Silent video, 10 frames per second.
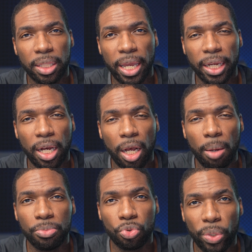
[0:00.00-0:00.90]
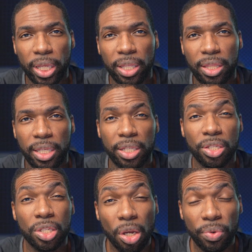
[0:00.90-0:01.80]
that comes with the
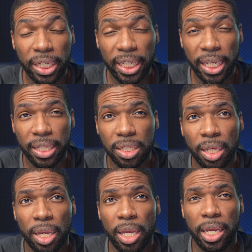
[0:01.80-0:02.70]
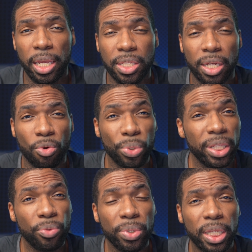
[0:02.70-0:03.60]
Sony kit. It's
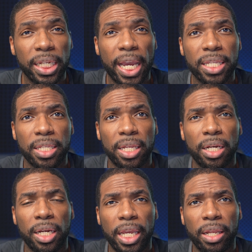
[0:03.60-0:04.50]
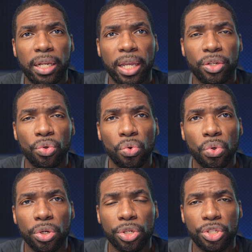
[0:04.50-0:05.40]
really, really nice. It
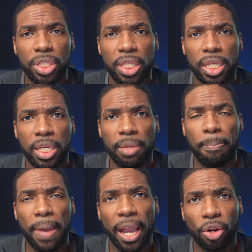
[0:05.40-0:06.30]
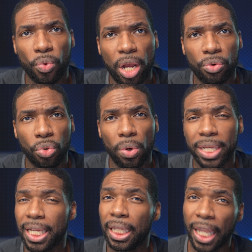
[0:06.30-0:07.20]
ignores the background
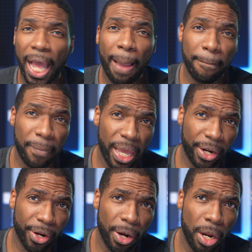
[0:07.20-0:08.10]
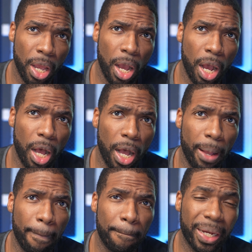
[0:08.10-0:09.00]
noise a lot better.
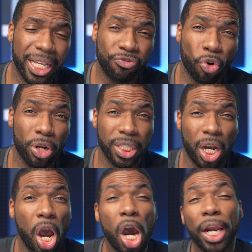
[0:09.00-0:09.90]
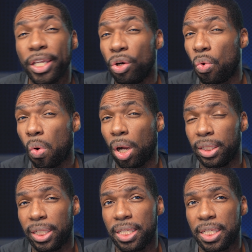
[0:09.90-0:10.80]
But as far as the audio
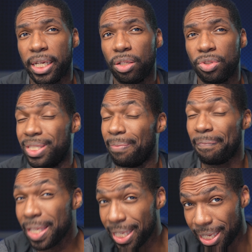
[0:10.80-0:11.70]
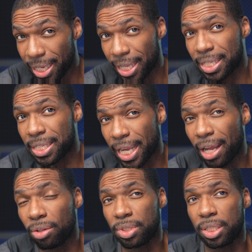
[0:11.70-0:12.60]
quality sounds, to me, it
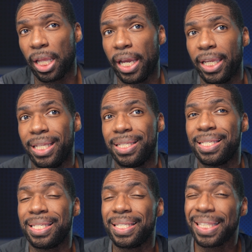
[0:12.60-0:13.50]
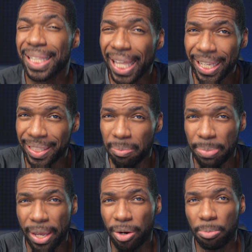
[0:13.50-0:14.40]
sounds like it's slightly
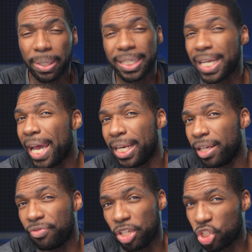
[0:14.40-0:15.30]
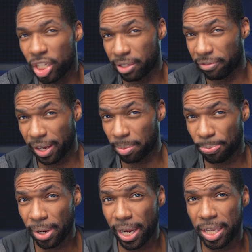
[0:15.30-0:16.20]
better, but not enough to justify the
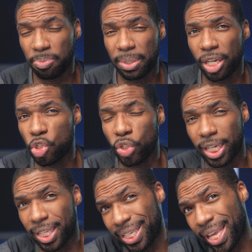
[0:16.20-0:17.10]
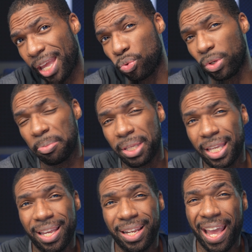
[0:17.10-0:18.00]
price because you can get the K3M
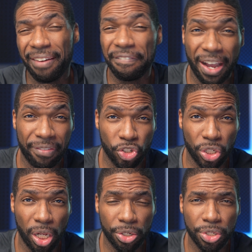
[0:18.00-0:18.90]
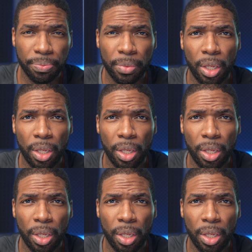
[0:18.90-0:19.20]
kit at $500.